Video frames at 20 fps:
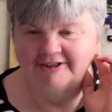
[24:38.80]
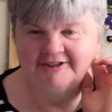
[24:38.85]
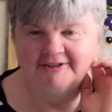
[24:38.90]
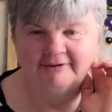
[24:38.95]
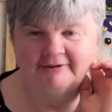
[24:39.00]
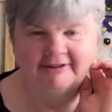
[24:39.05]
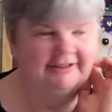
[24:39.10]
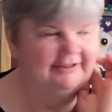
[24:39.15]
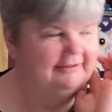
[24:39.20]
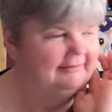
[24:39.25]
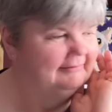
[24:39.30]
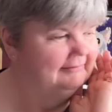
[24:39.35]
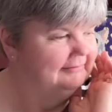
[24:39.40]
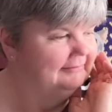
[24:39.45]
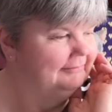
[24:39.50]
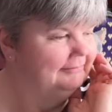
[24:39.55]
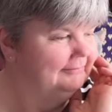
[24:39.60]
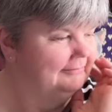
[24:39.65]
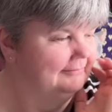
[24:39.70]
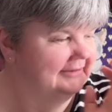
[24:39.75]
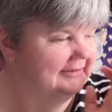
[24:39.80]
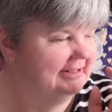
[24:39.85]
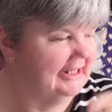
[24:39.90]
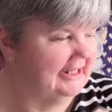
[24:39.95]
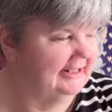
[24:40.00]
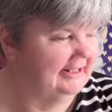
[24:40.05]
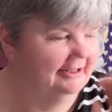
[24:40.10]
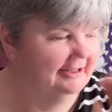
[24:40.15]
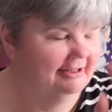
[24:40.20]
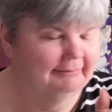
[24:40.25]
so I can
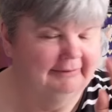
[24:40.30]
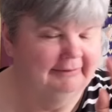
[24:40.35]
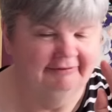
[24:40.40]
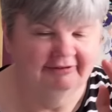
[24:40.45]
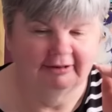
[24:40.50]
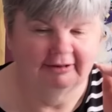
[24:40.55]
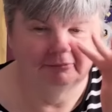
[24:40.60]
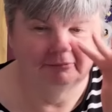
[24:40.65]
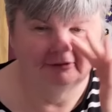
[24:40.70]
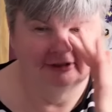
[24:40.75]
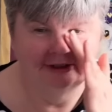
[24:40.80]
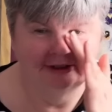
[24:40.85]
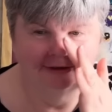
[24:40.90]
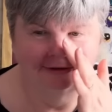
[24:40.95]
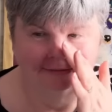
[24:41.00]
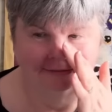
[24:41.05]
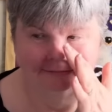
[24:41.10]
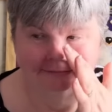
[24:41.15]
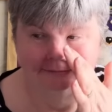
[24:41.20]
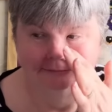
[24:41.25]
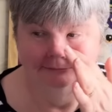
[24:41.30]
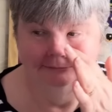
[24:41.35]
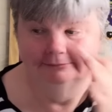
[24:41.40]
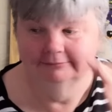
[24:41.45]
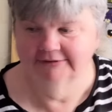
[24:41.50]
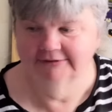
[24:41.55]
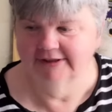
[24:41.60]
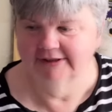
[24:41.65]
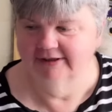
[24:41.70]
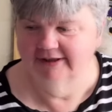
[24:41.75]
tidy all my fabric up.
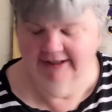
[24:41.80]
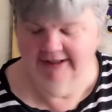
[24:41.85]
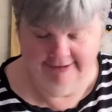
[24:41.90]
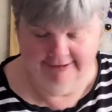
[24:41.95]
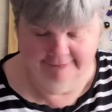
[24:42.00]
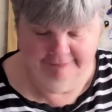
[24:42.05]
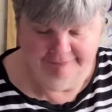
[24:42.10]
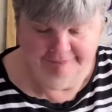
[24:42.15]
So yeah.